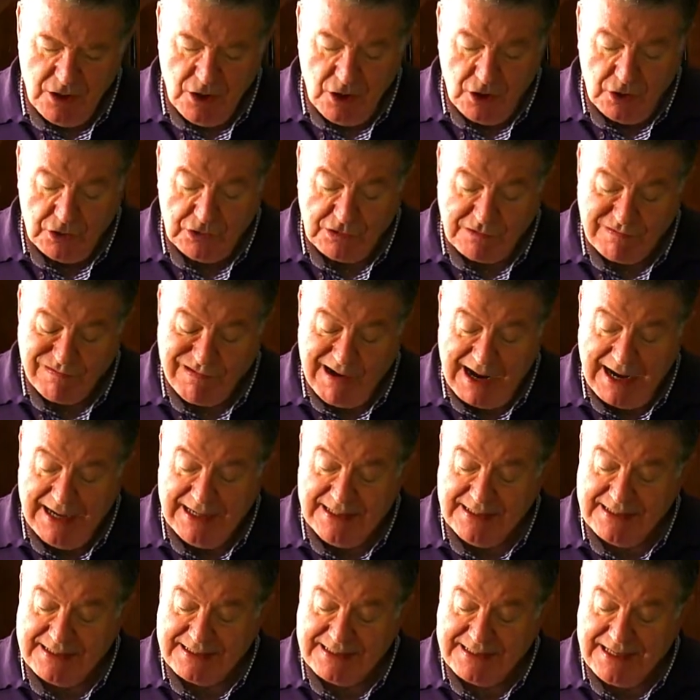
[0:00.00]
on trying
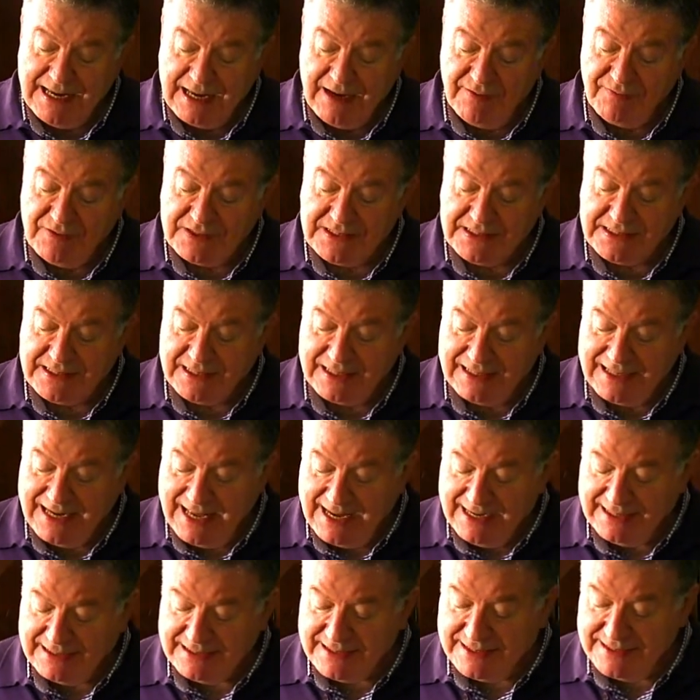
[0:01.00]
to save a
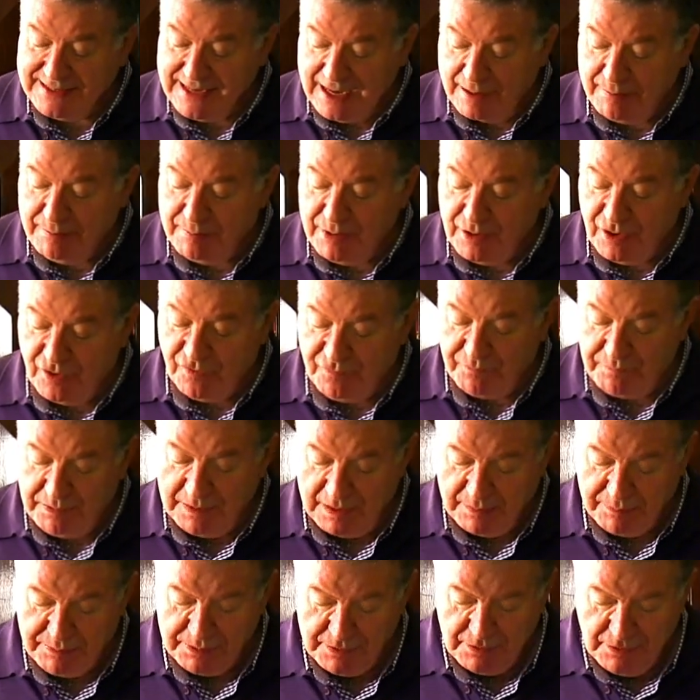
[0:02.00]
select number of
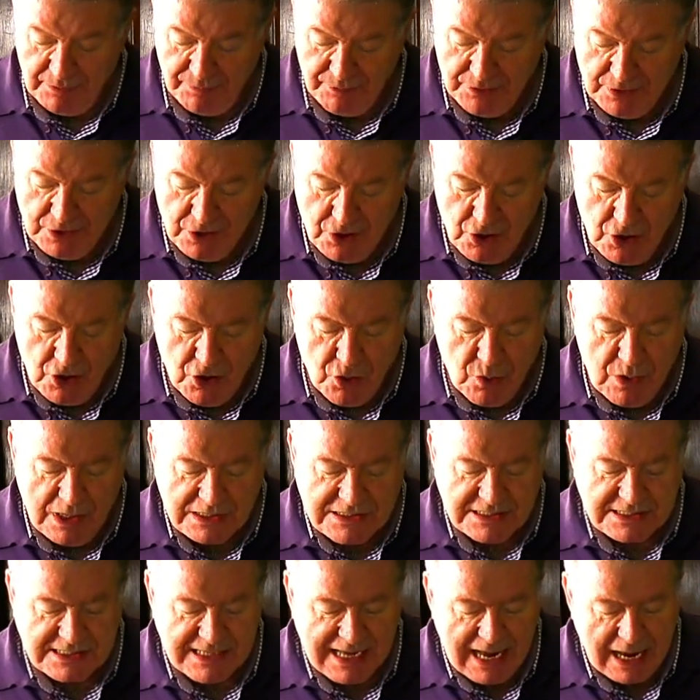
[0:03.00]
people who
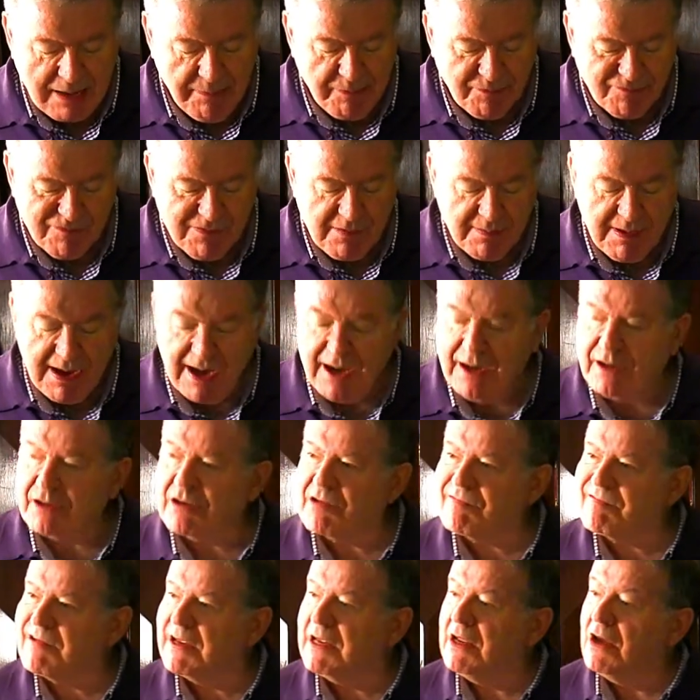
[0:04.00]
escaped from
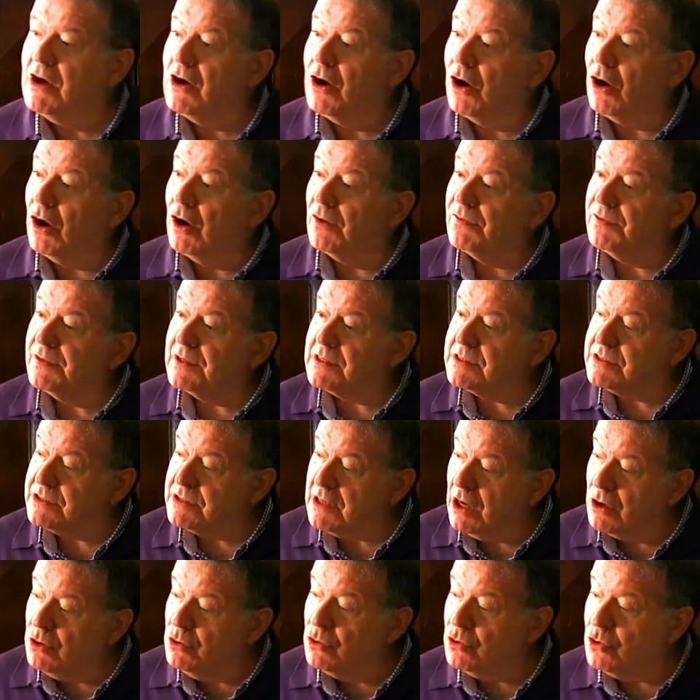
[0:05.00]
Hungary on the
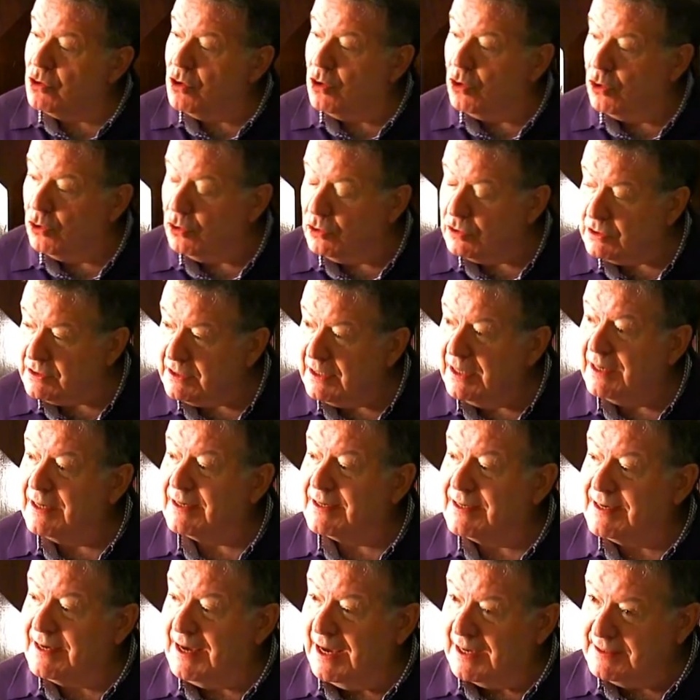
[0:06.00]
so-called
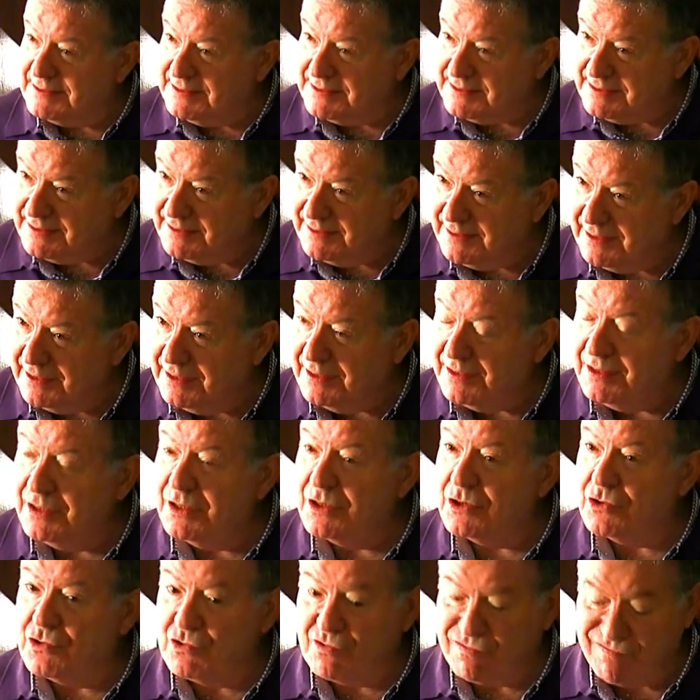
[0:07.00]
Kastner
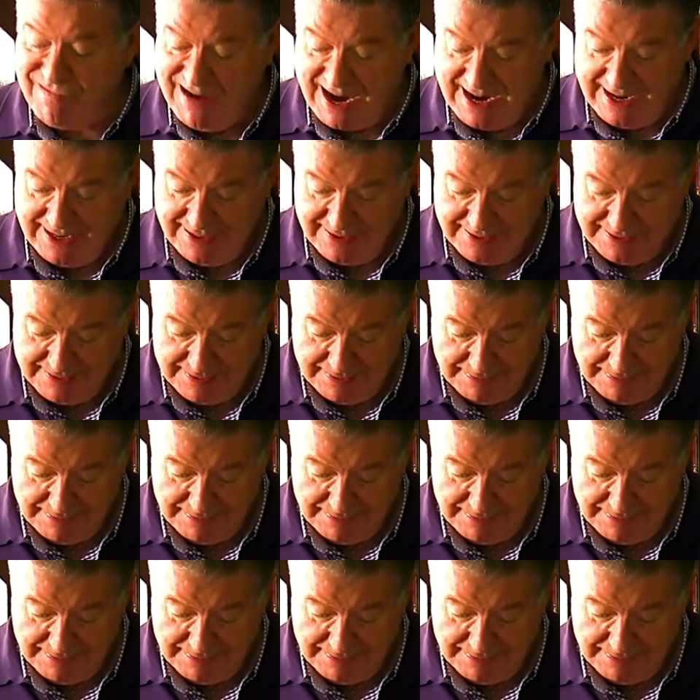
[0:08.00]
train.